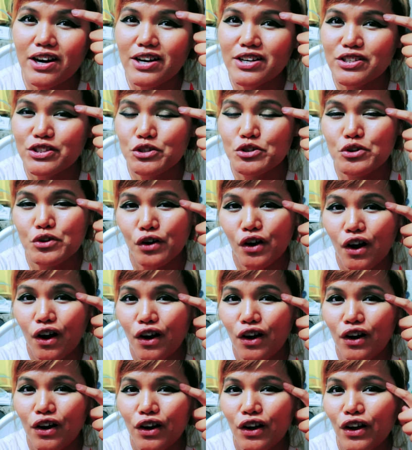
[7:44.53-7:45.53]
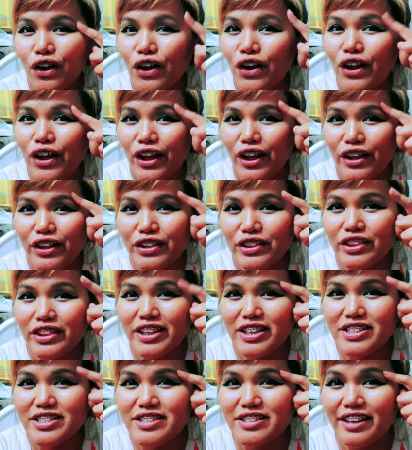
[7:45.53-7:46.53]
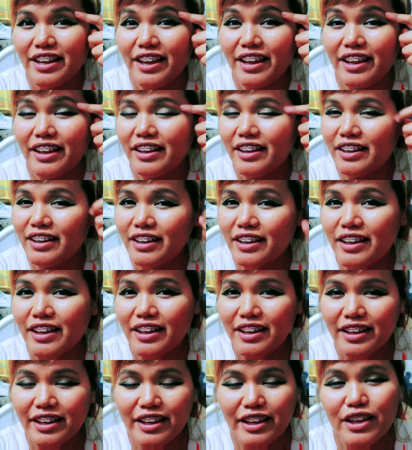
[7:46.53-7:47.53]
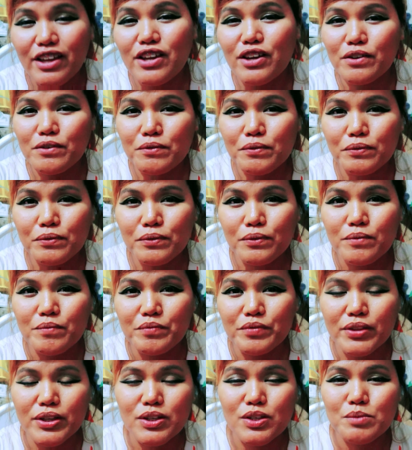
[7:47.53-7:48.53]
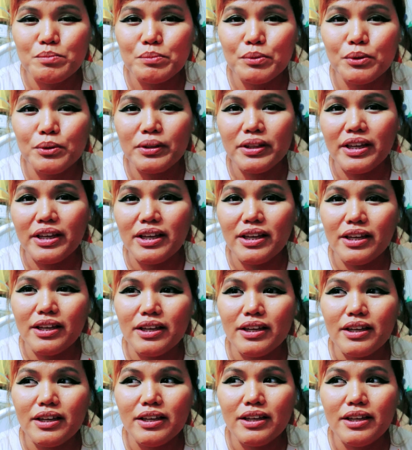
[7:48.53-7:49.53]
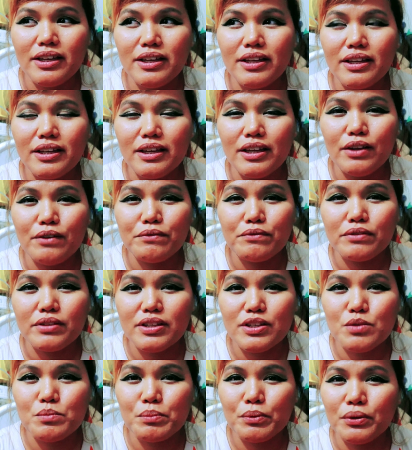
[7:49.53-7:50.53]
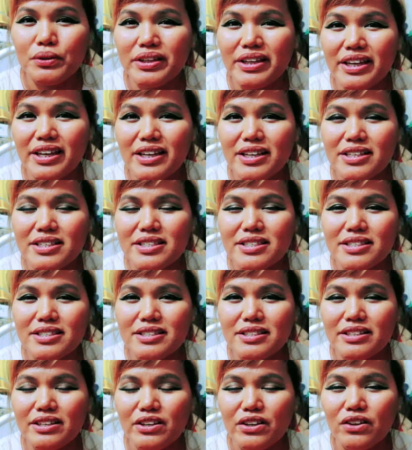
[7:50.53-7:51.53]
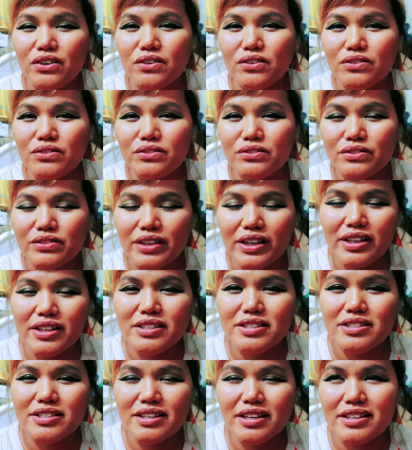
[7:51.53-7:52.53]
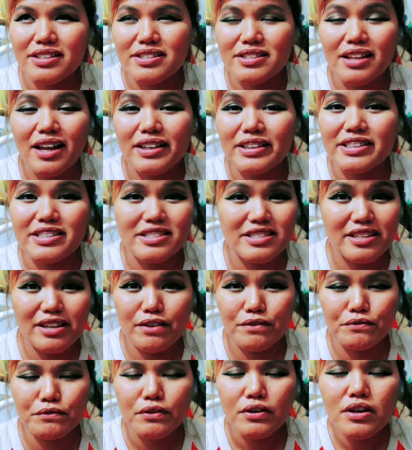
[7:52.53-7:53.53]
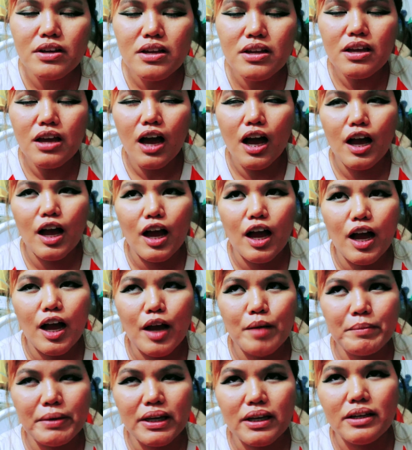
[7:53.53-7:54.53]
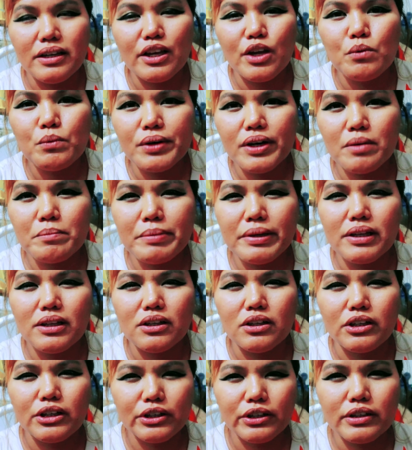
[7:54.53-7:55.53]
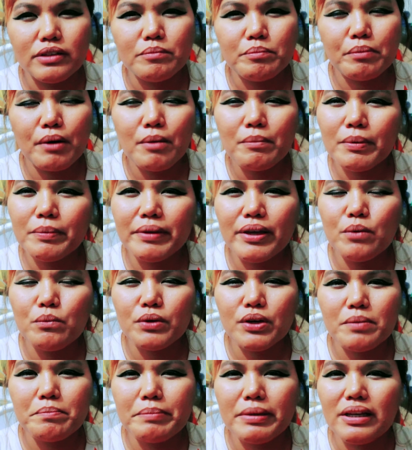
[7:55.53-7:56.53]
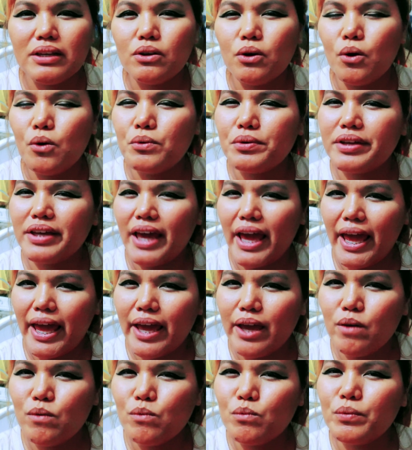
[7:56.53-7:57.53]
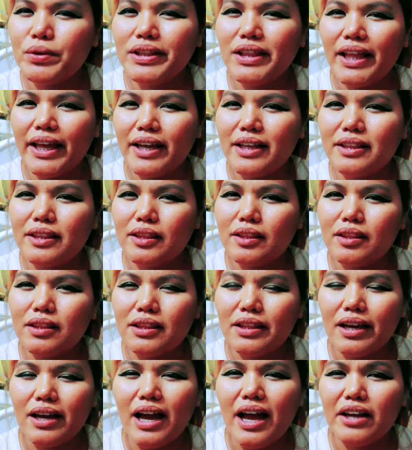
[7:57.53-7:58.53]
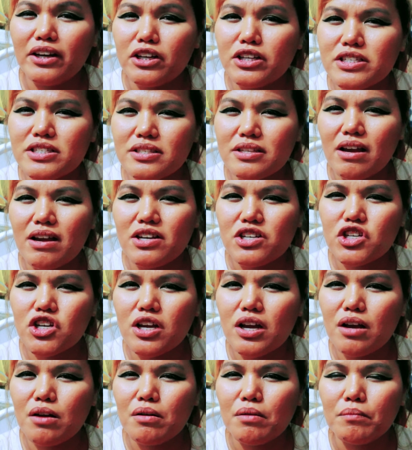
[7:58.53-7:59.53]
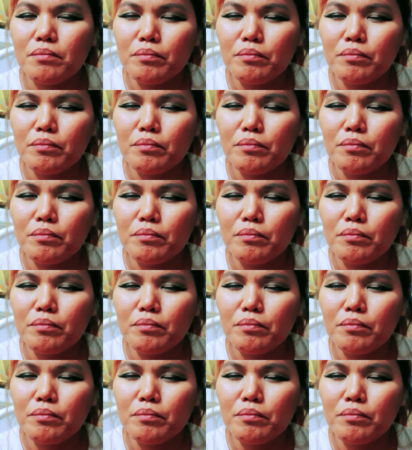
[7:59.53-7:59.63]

to draw in this thing if the spoolie is, you know, it's not stiff. I mean, it would have been good, probably it would have been okay with like the Anastasia